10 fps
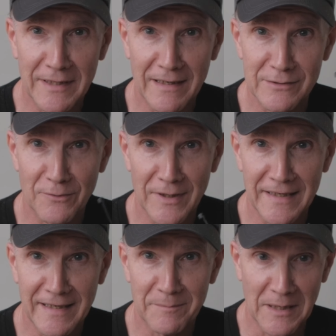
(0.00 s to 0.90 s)
ties
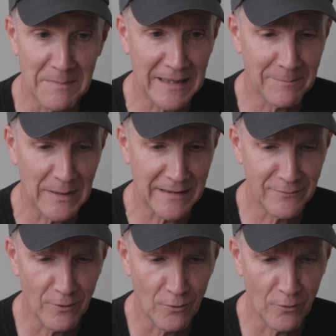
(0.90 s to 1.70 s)
already in my backpack to